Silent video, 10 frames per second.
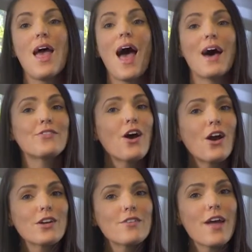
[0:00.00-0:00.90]
At the
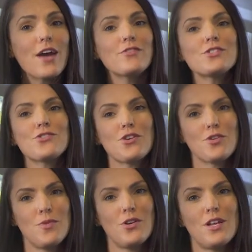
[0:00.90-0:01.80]
heart of every strong
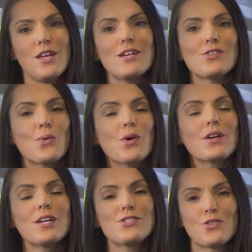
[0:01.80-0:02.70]
community is an
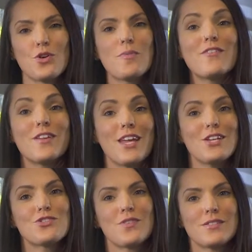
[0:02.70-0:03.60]
organized group of
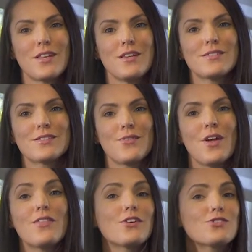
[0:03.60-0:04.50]
engaged residents.
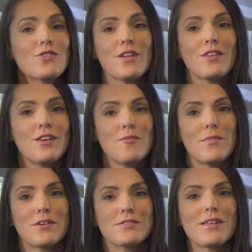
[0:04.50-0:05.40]
There's strength in
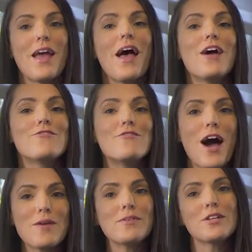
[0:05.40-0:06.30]
numbers, and
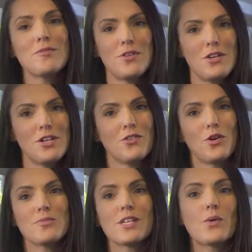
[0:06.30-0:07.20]
vibrant community
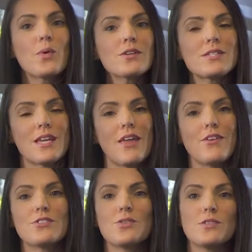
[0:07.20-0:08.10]
groups can work
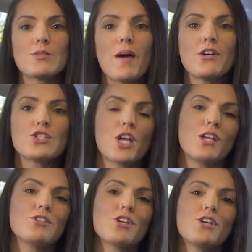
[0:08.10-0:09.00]
together to inspire
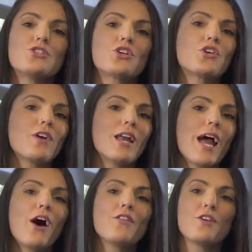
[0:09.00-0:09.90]
change to create
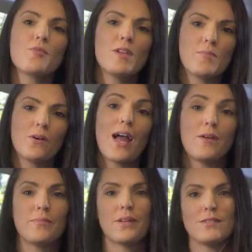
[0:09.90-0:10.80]
healthier people
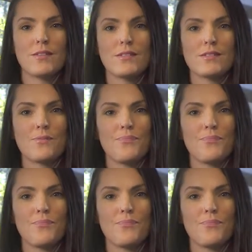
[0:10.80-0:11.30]
and places.